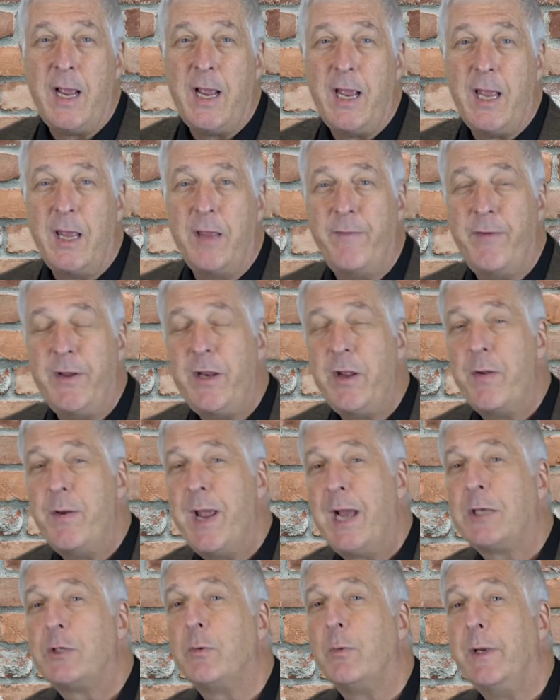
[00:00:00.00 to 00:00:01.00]
In the video
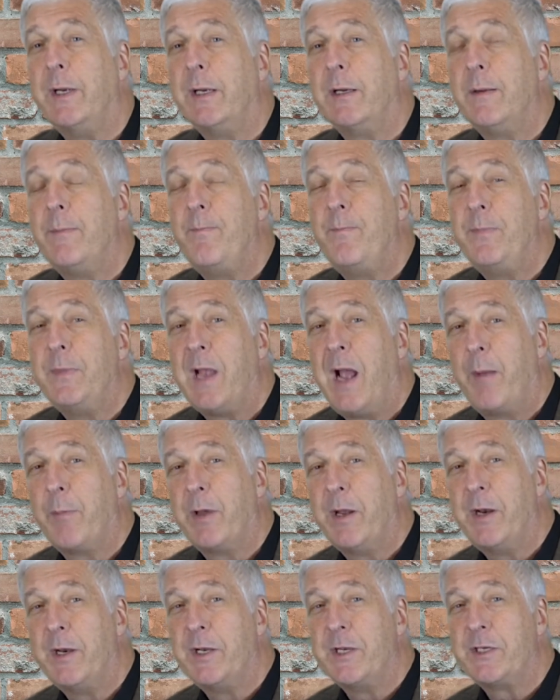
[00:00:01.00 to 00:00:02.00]
next week, I'm
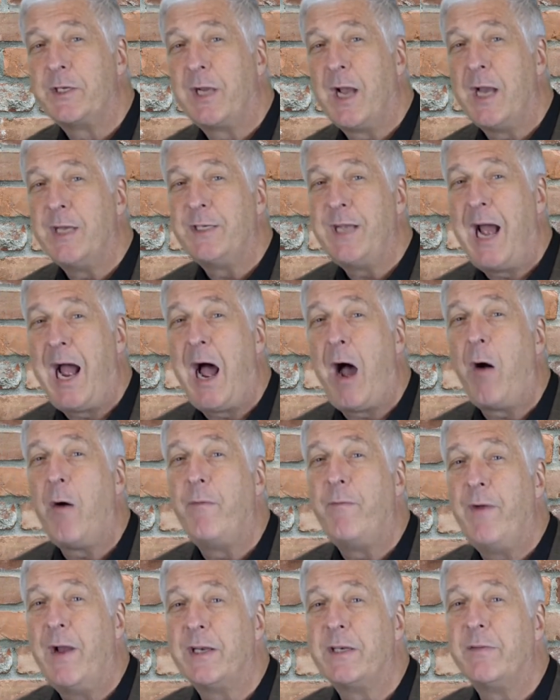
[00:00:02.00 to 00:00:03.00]
going to discuss how
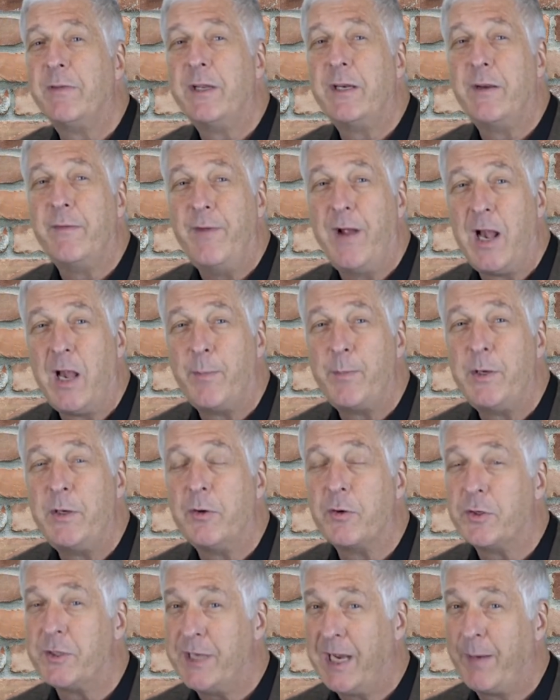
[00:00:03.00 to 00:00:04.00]
effectively developing
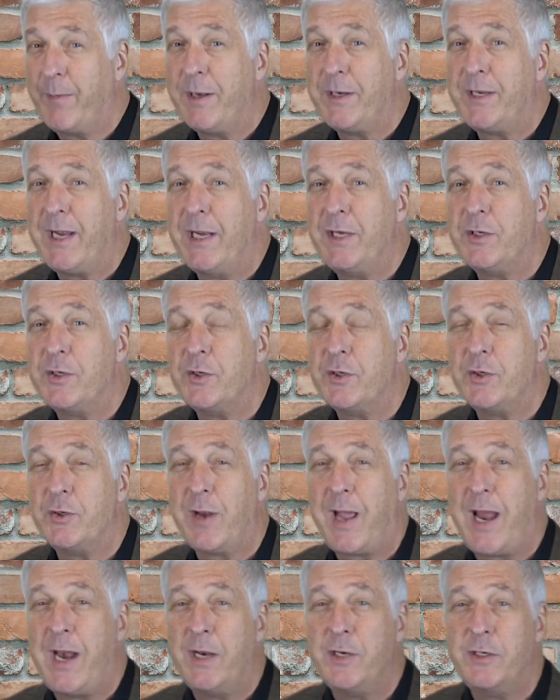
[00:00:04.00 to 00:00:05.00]
your segmentation
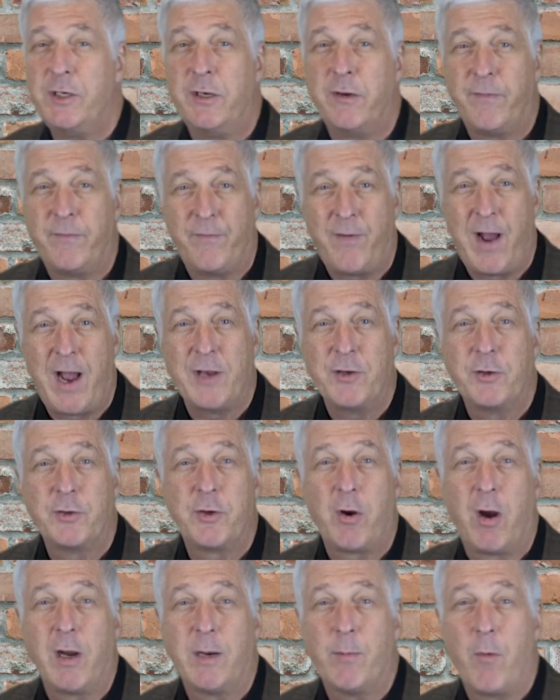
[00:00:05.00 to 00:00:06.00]
strategy to find your
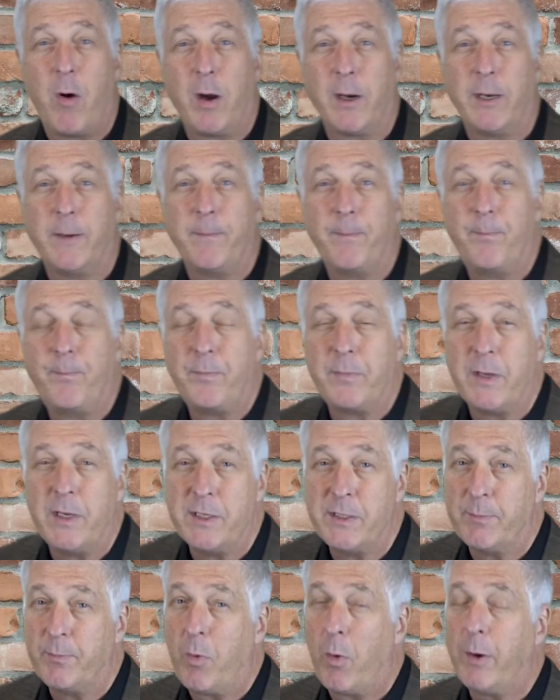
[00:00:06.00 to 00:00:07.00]
target market
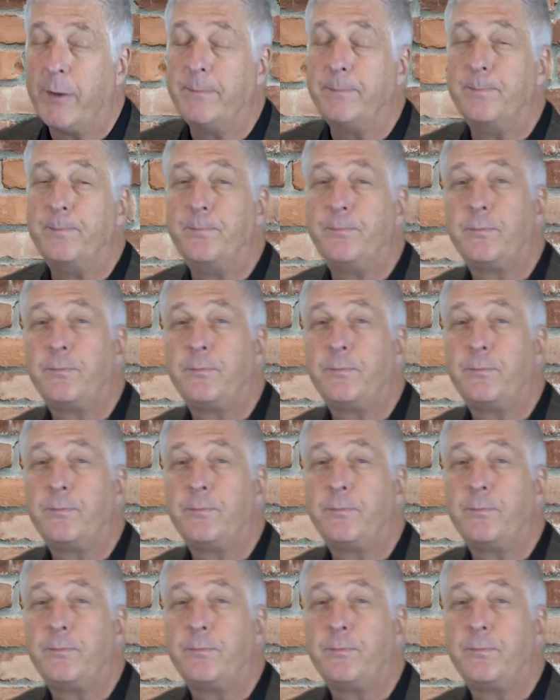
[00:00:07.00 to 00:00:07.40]
is important.